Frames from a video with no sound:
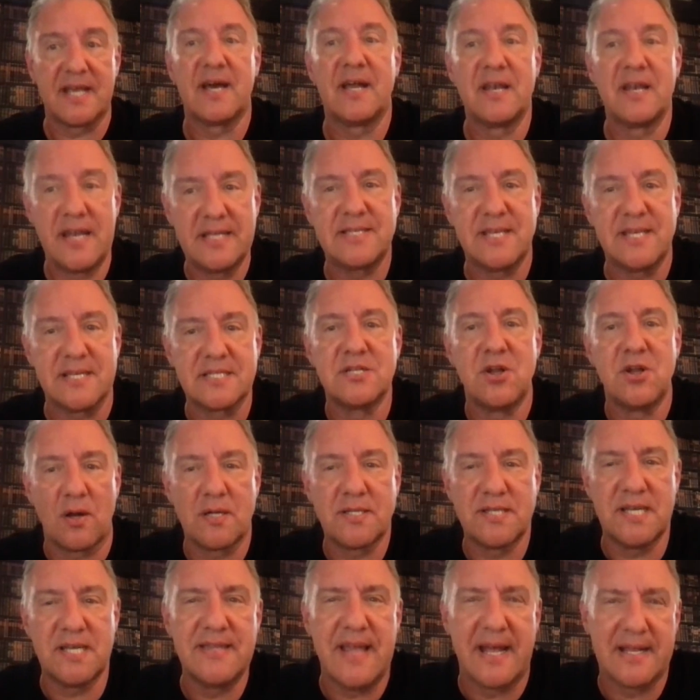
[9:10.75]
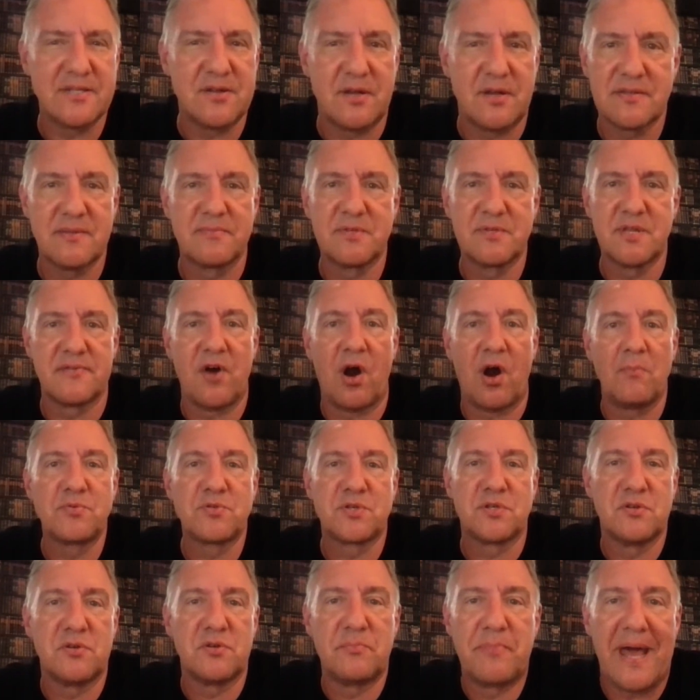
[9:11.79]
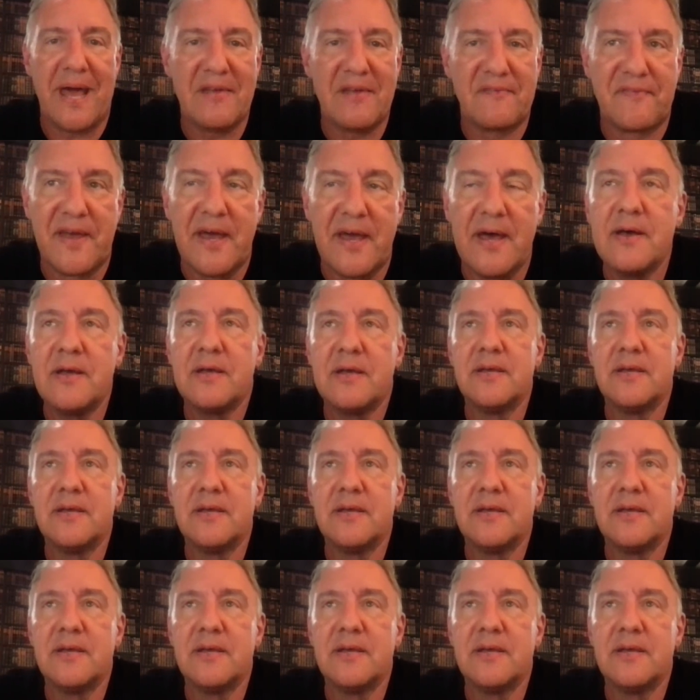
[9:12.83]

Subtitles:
At least it's locked in there. It's not some sort of optional benefit.